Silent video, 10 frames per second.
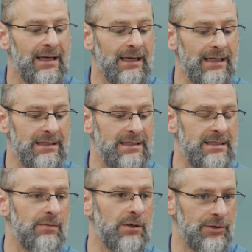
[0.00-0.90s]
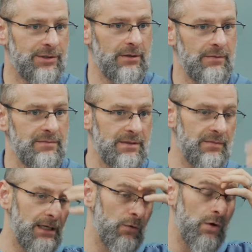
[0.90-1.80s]
in similar terms.
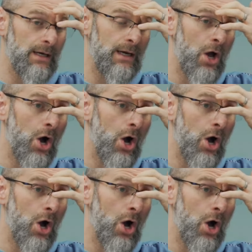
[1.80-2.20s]
Meaning what?